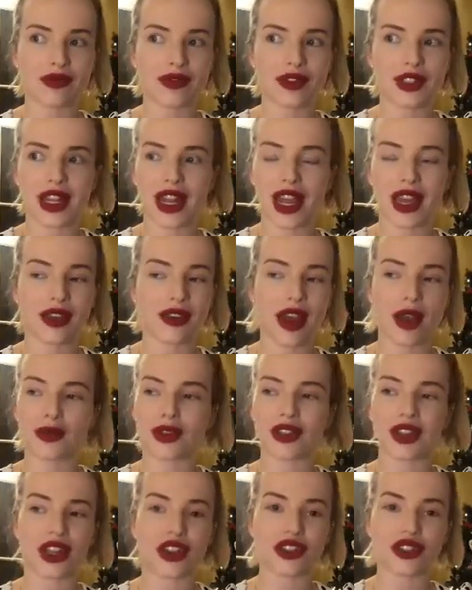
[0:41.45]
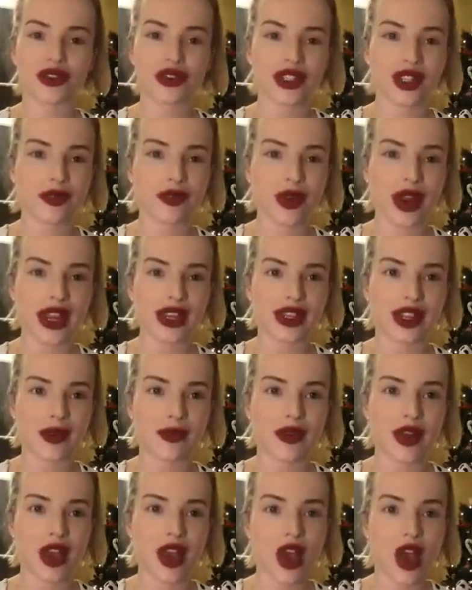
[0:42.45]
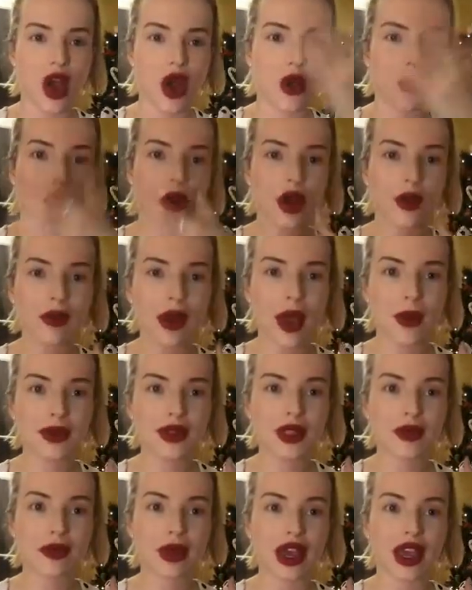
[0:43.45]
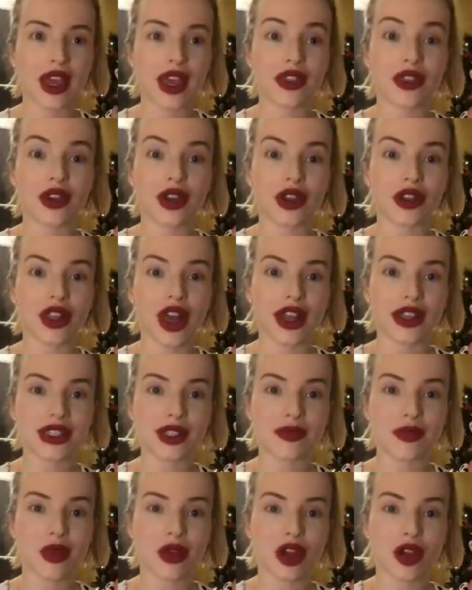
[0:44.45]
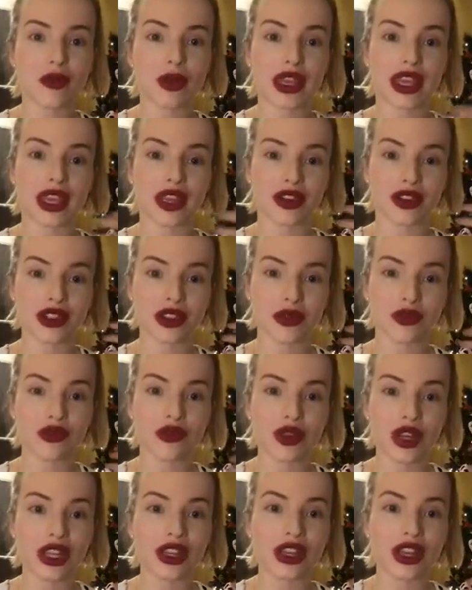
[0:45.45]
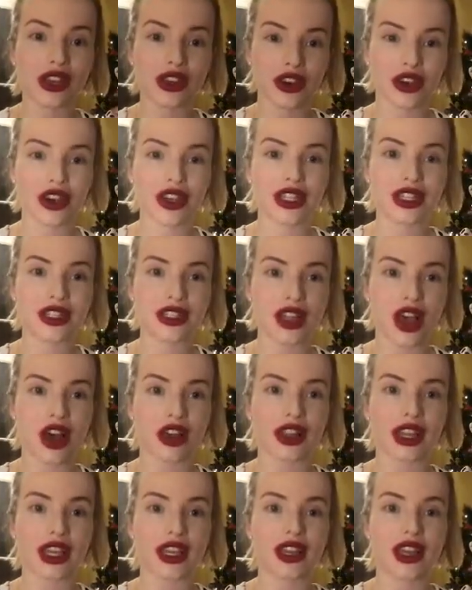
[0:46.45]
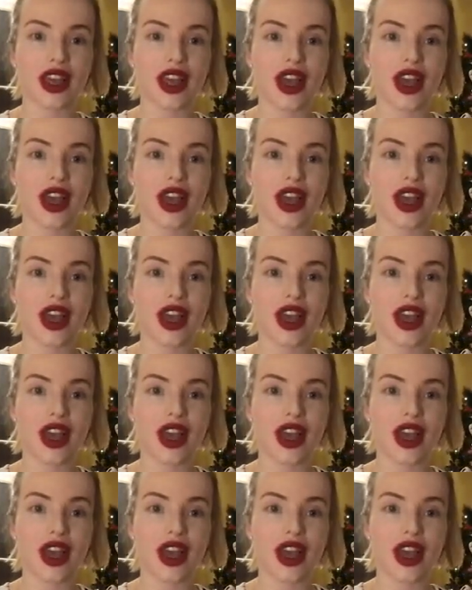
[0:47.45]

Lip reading: Today, I'm just going to choose some random warm-ups, and there are lots more, but here's a really good, solid,